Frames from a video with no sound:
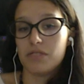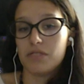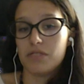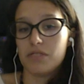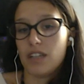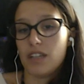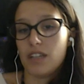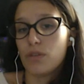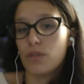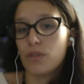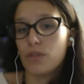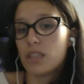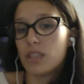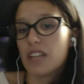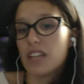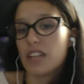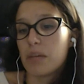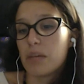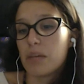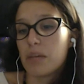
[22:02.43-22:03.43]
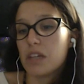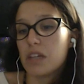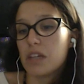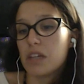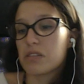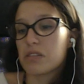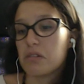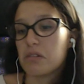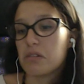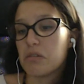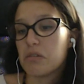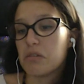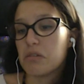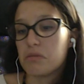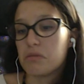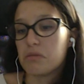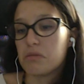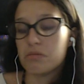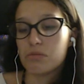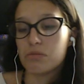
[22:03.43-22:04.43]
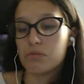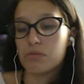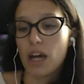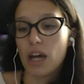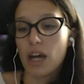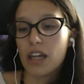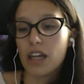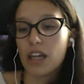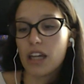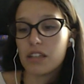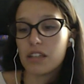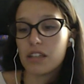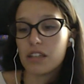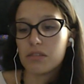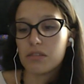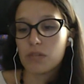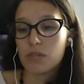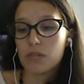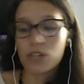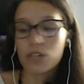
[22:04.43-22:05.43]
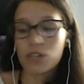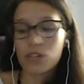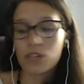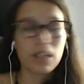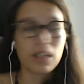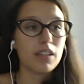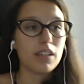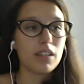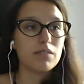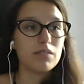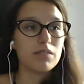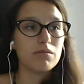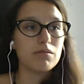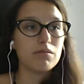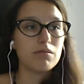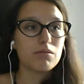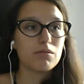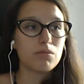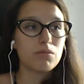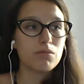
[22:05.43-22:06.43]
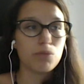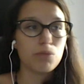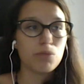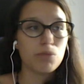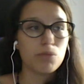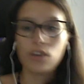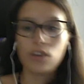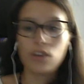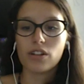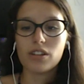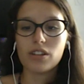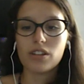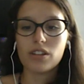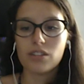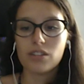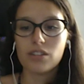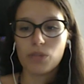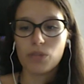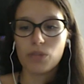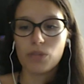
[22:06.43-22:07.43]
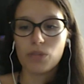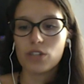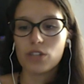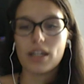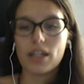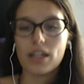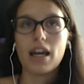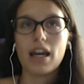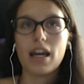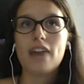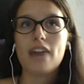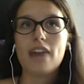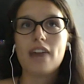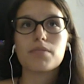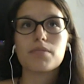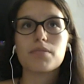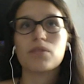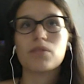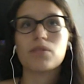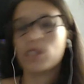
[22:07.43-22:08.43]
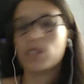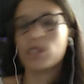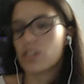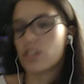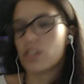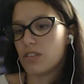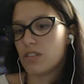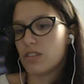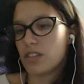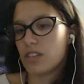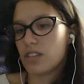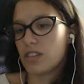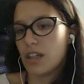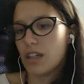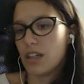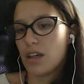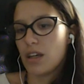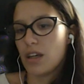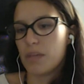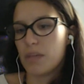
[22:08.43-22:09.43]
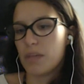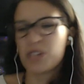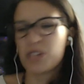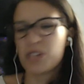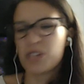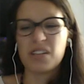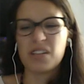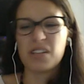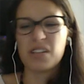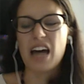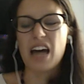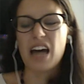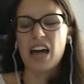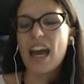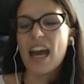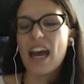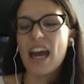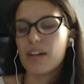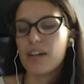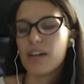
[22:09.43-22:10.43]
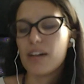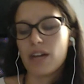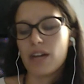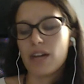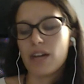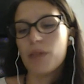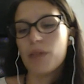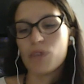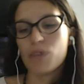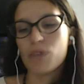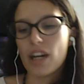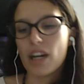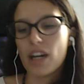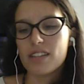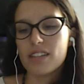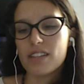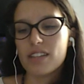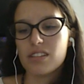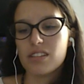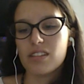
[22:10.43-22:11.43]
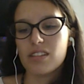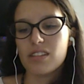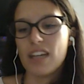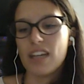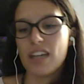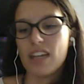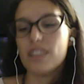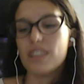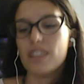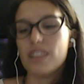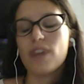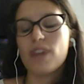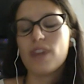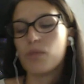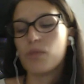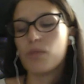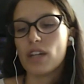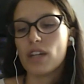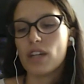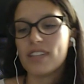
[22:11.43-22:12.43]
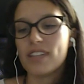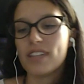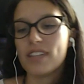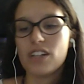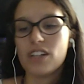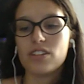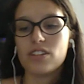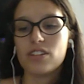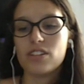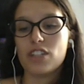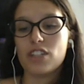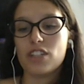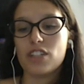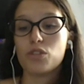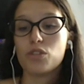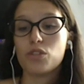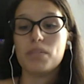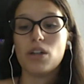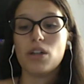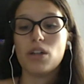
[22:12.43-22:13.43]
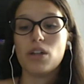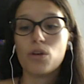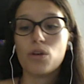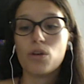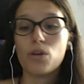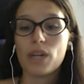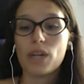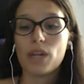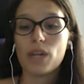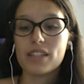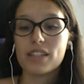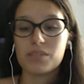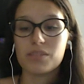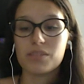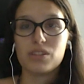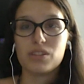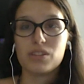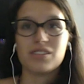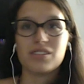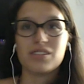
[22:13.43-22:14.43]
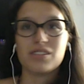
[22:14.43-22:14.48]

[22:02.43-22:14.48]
everyone is like me, so why should I wonder? Why should I ask questions? Because I'm right, and if I'm right, they should be all right. But